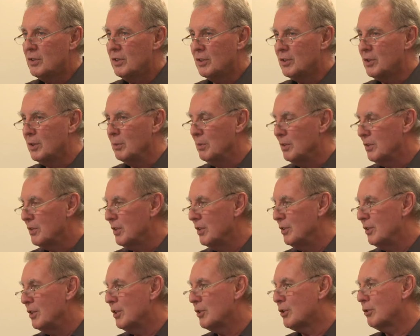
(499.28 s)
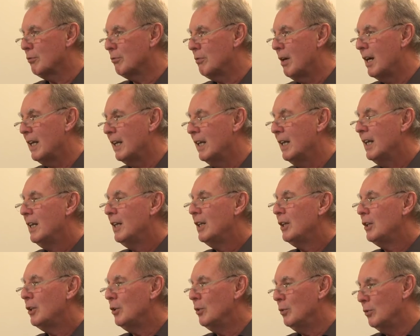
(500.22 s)
system is in disarray,
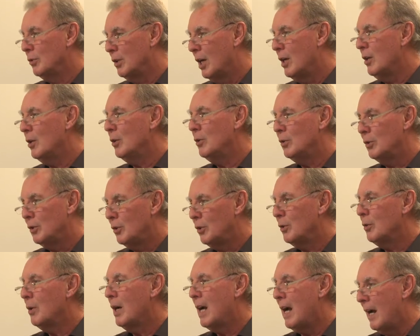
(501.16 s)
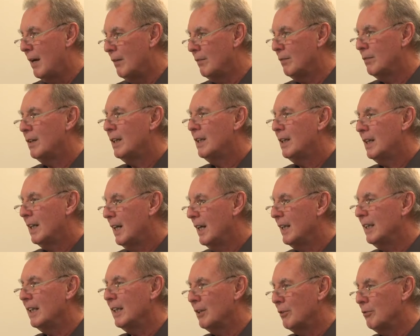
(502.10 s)
you know you have
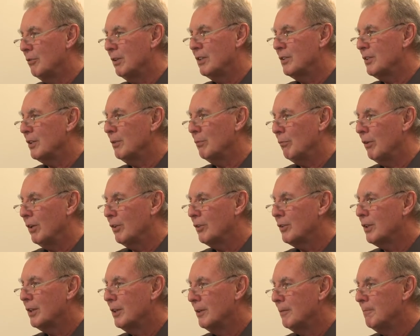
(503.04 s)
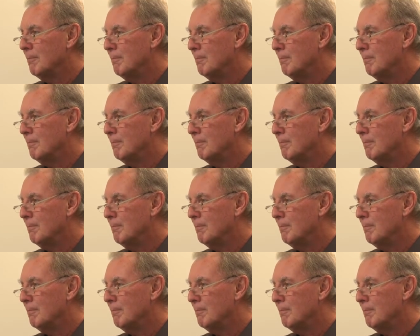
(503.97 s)
an increase in risk.